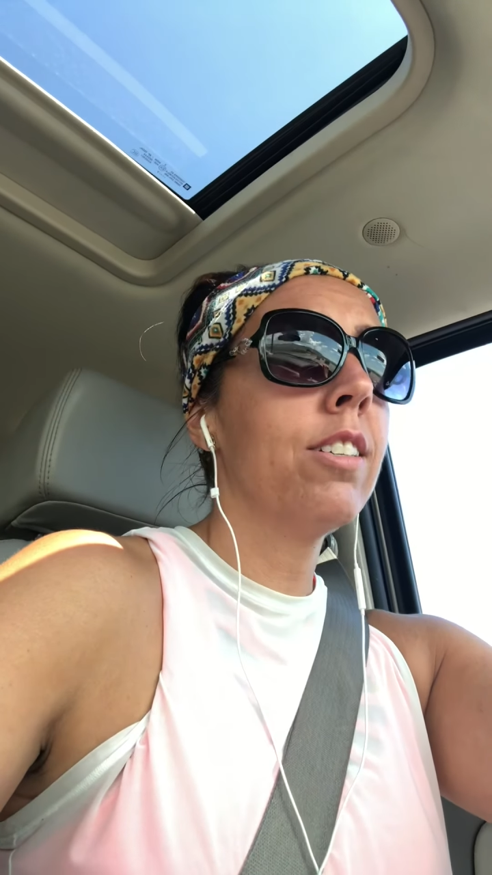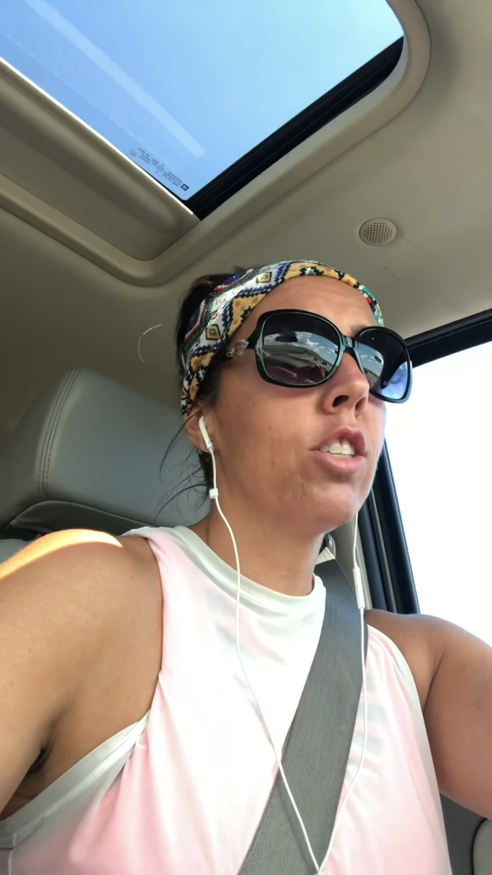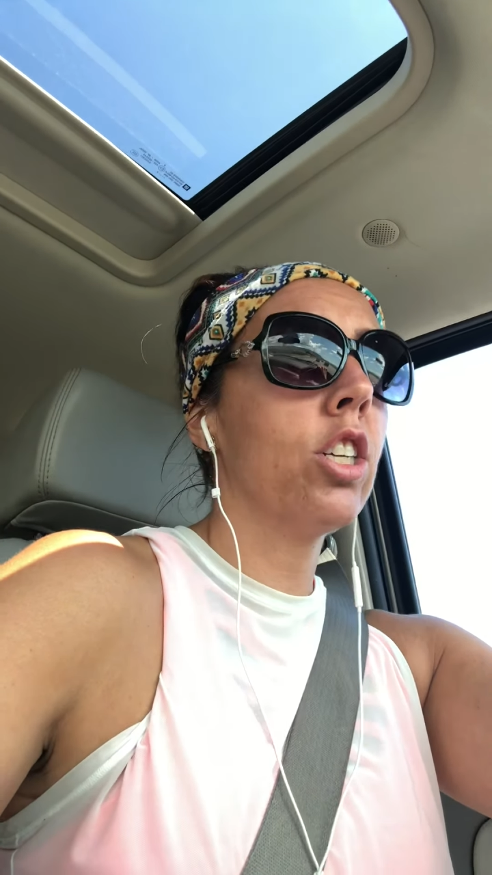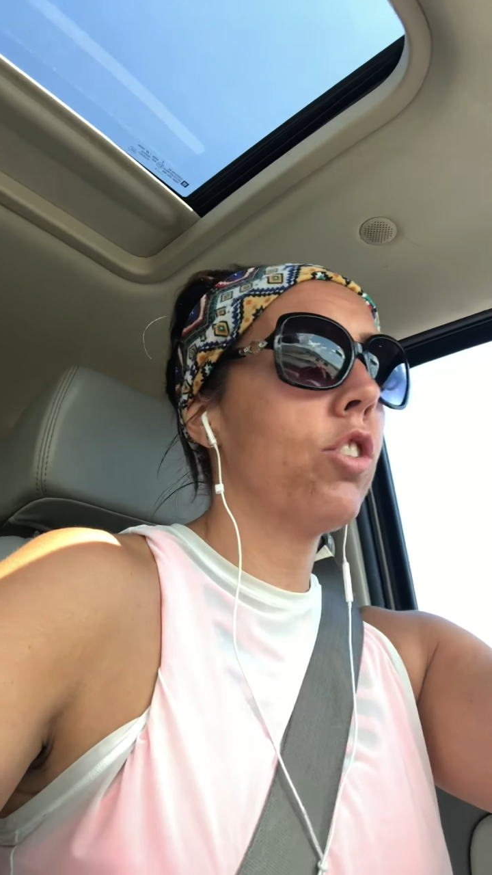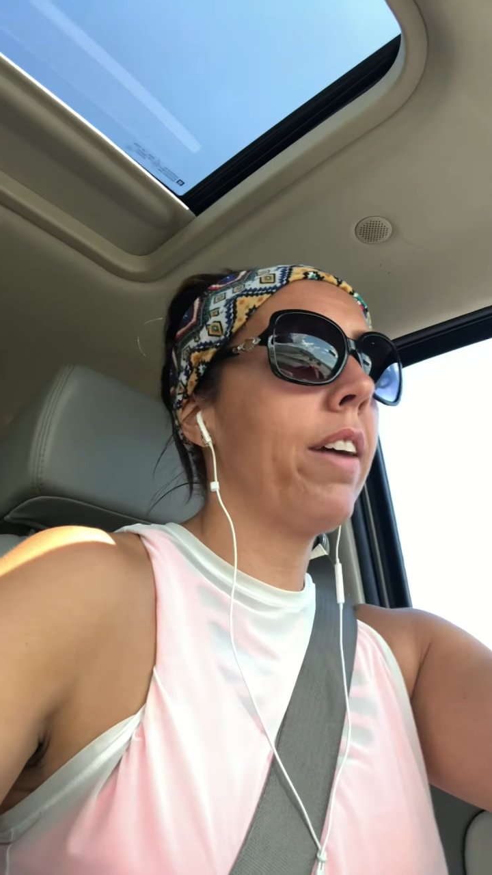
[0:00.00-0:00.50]
Do
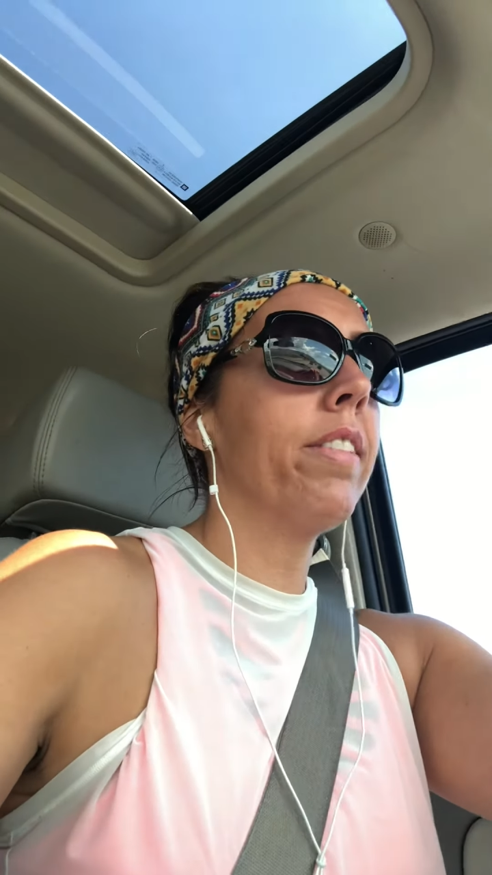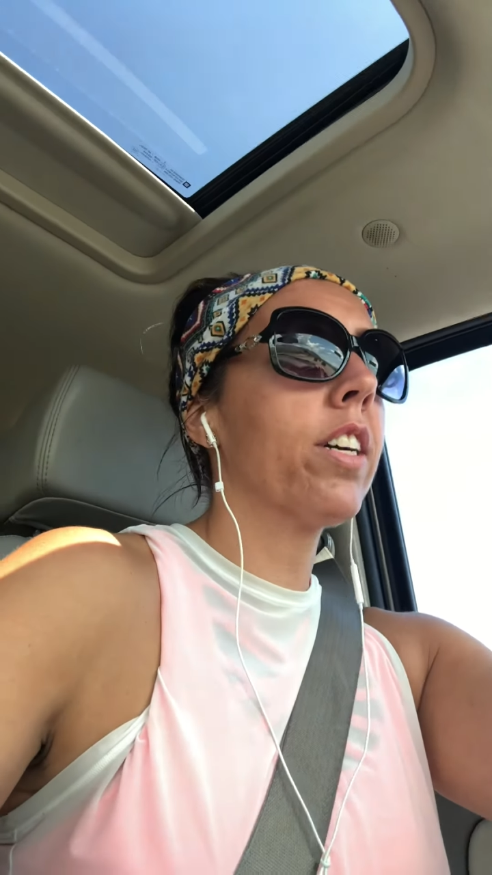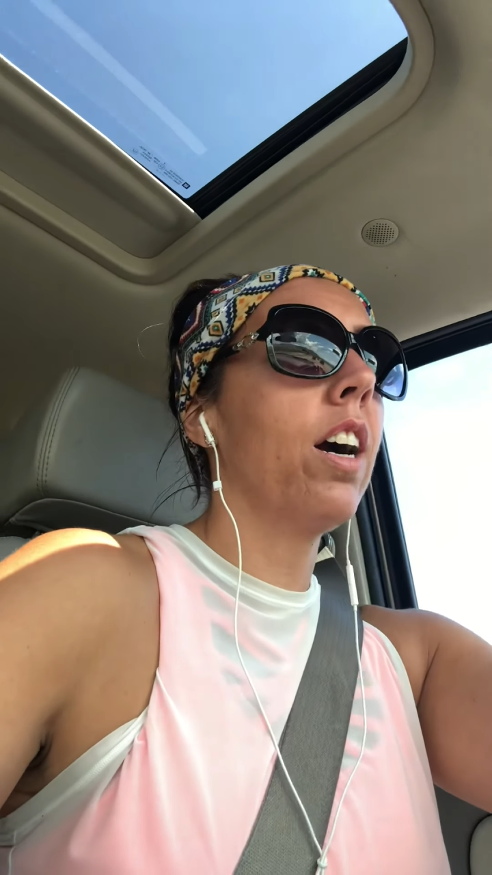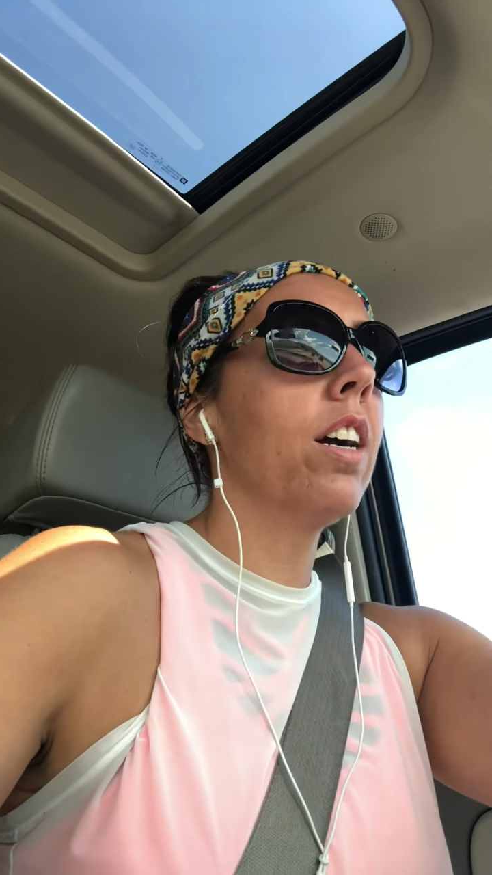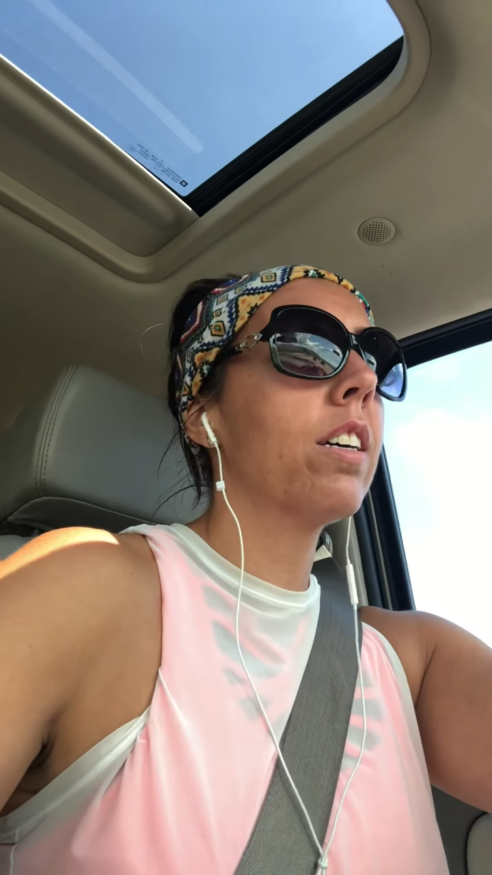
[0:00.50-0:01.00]
you drive in the
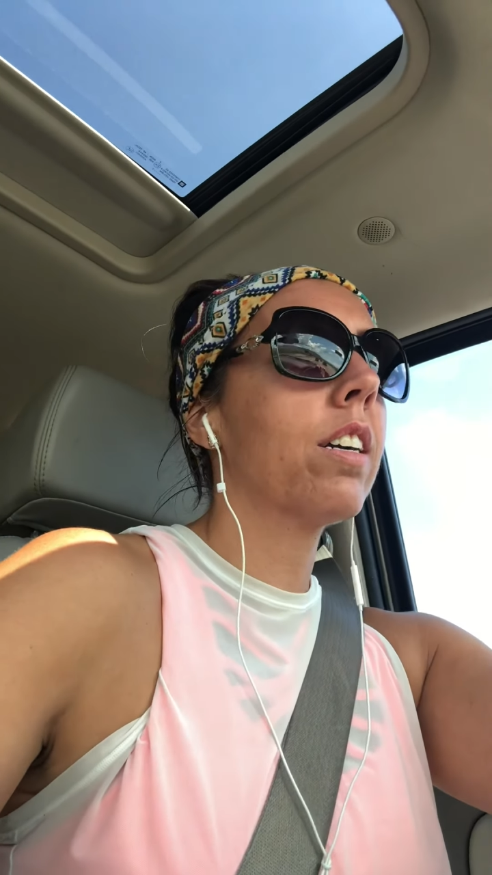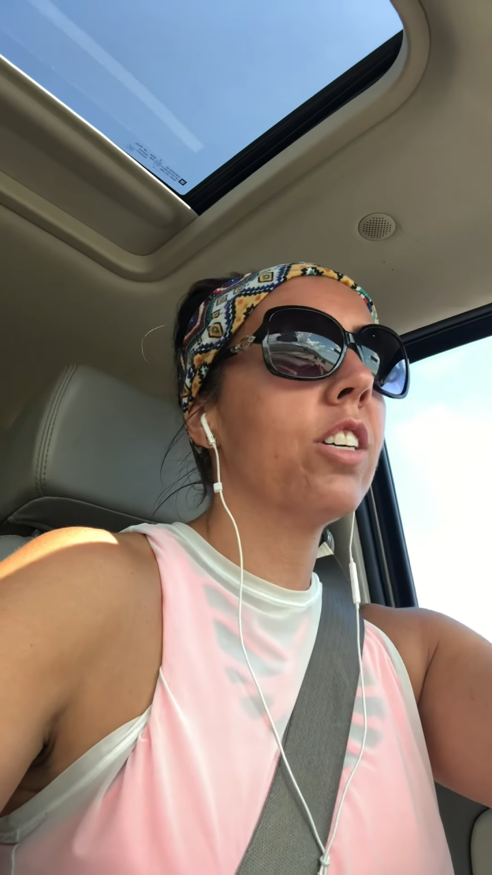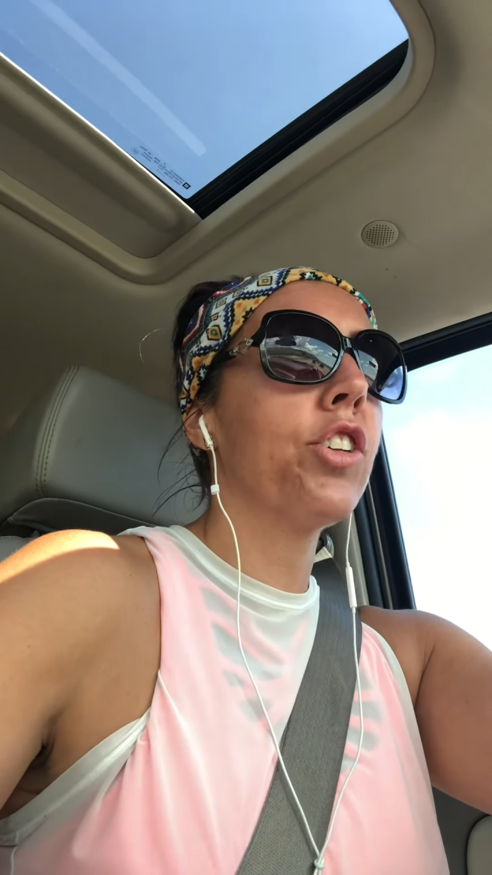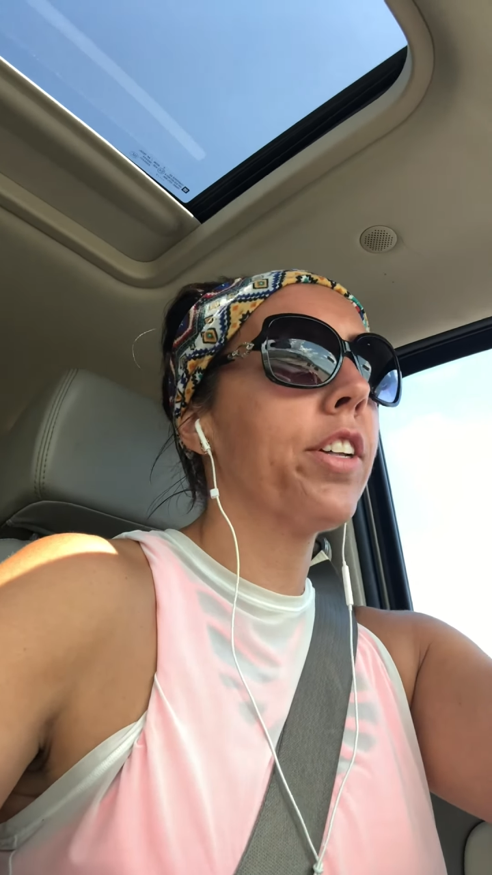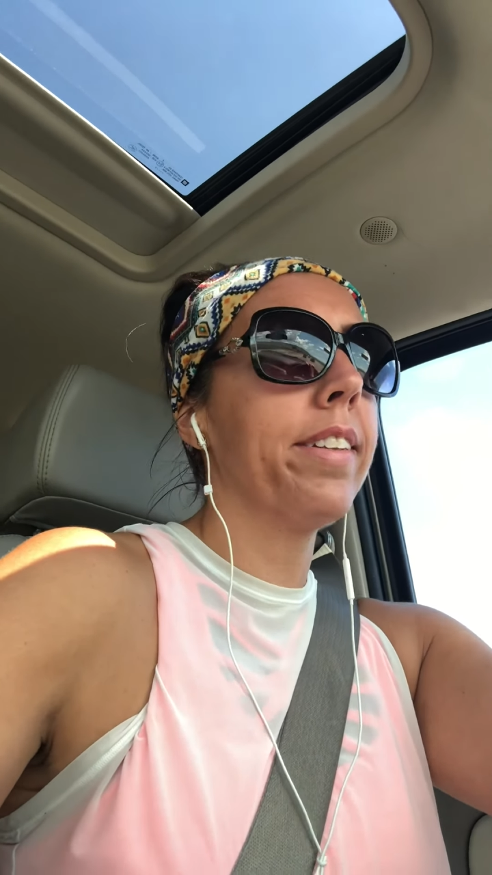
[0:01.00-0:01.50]
car? Because you can